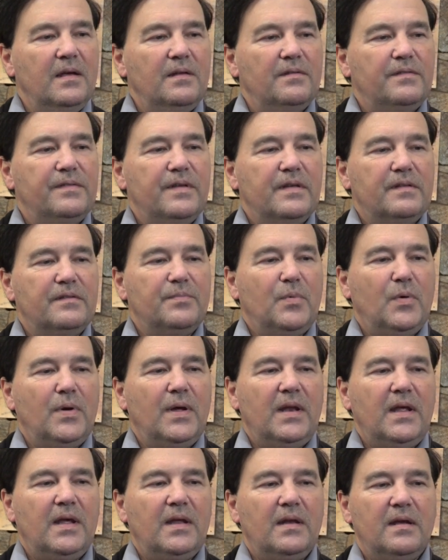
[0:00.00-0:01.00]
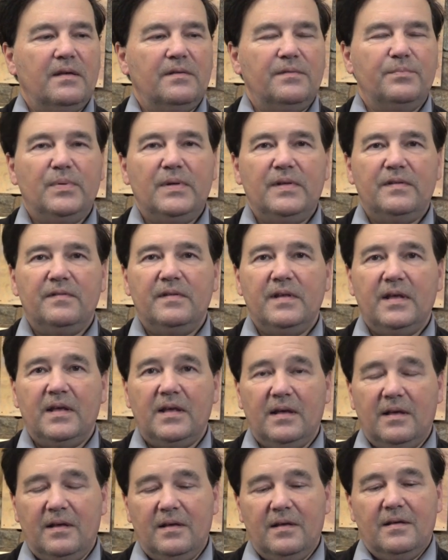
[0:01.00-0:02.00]
6.8
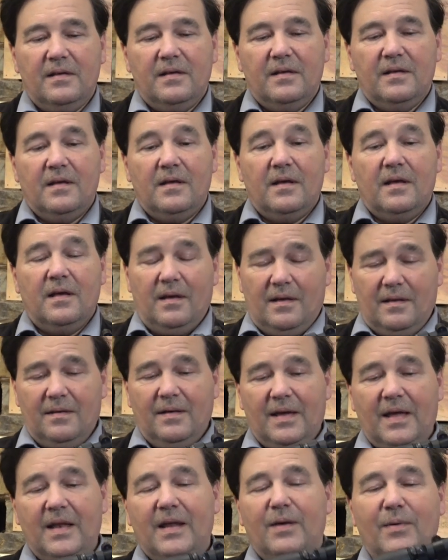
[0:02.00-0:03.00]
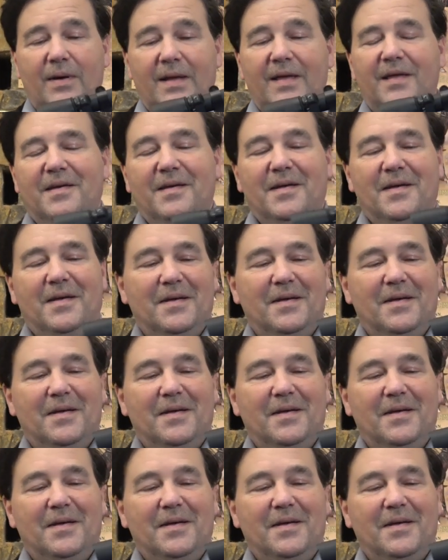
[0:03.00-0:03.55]
SPC. Anyway,